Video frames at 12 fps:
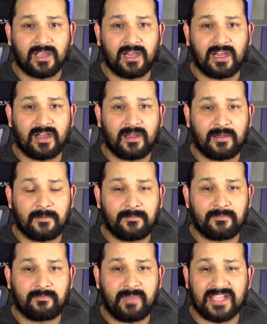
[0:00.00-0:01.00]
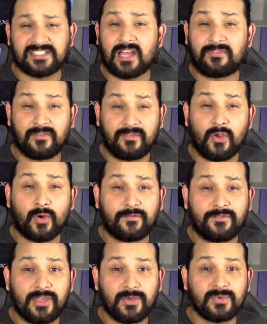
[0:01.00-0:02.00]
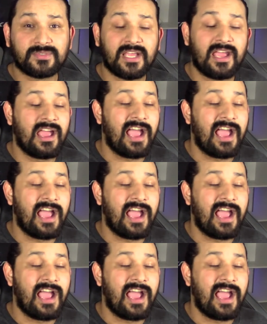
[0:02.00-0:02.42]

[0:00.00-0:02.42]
uh based off of your views,